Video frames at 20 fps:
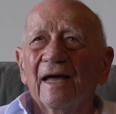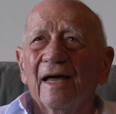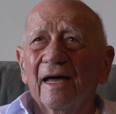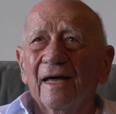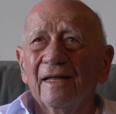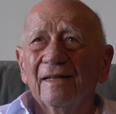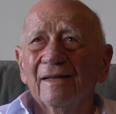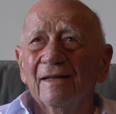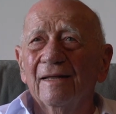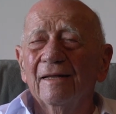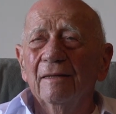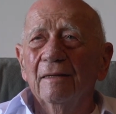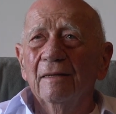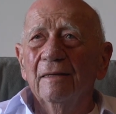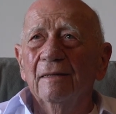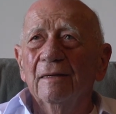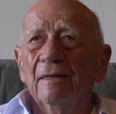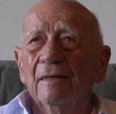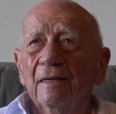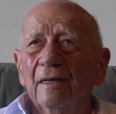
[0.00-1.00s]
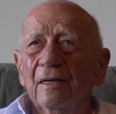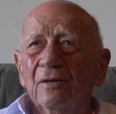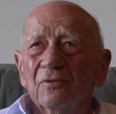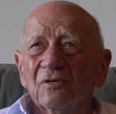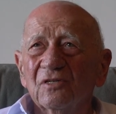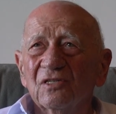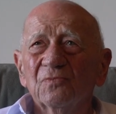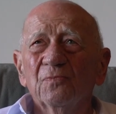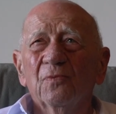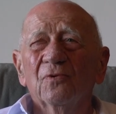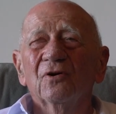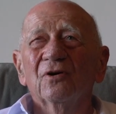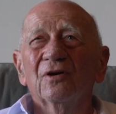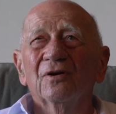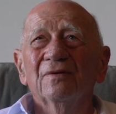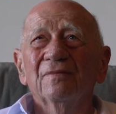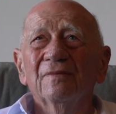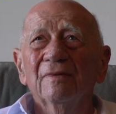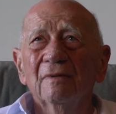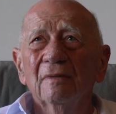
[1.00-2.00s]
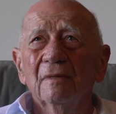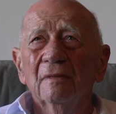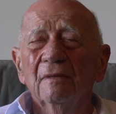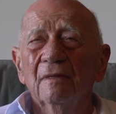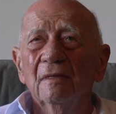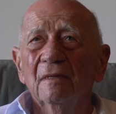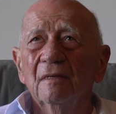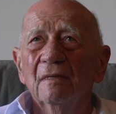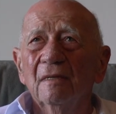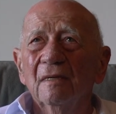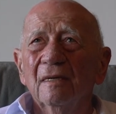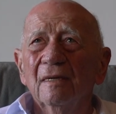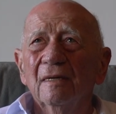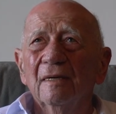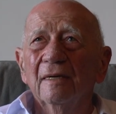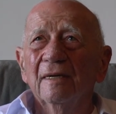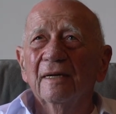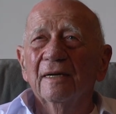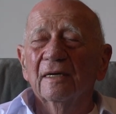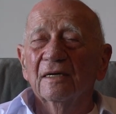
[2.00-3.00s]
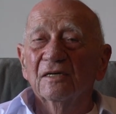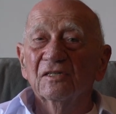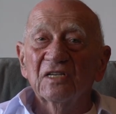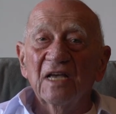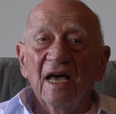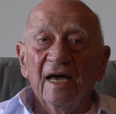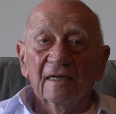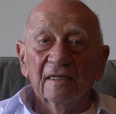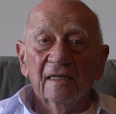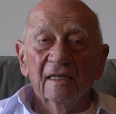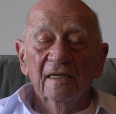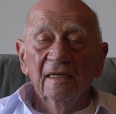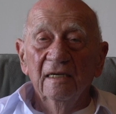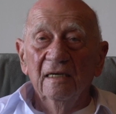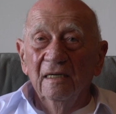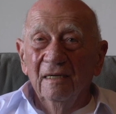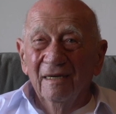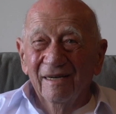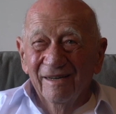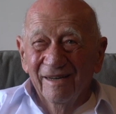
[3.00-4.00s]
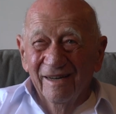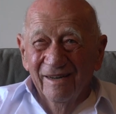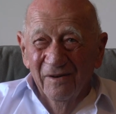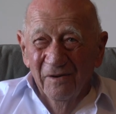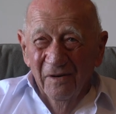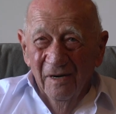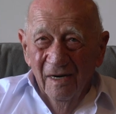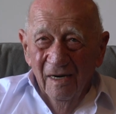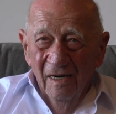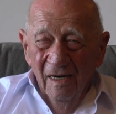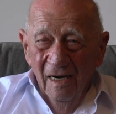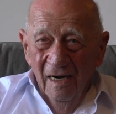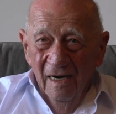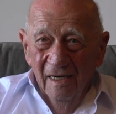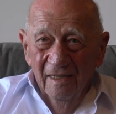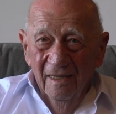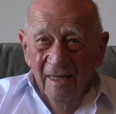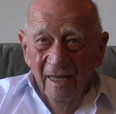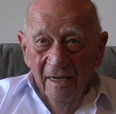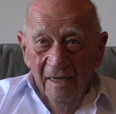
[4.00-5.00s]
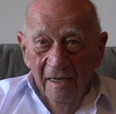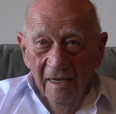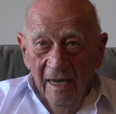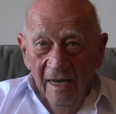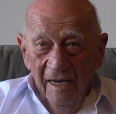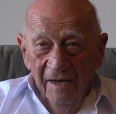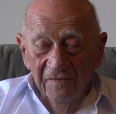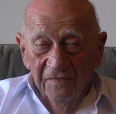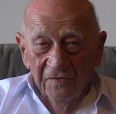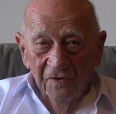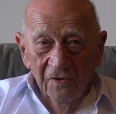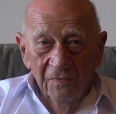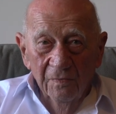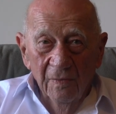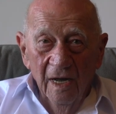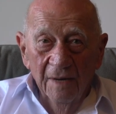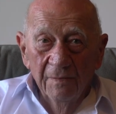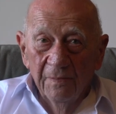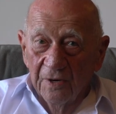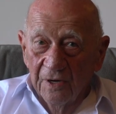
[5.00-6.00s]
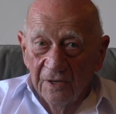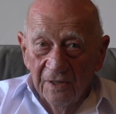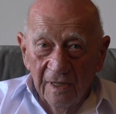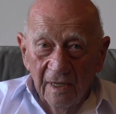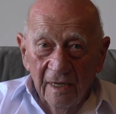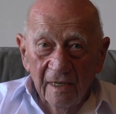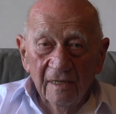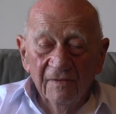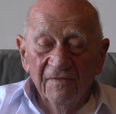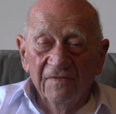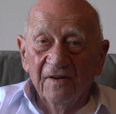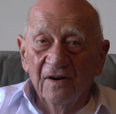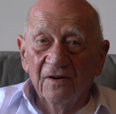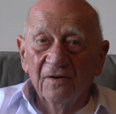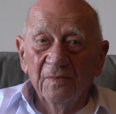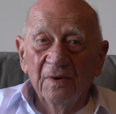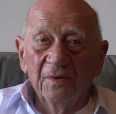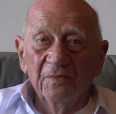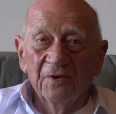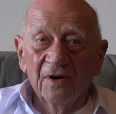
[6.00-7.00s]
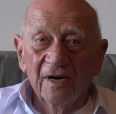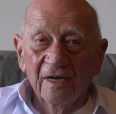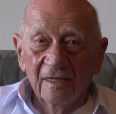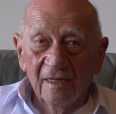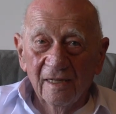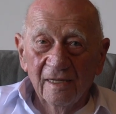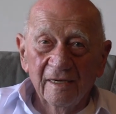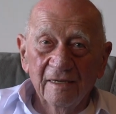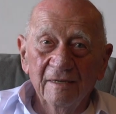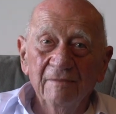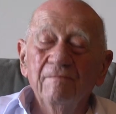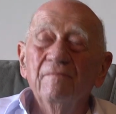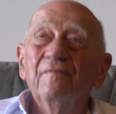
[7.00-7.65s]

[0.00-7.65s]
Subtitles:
and he was born exactly a day after my birthday, if I remember rightly.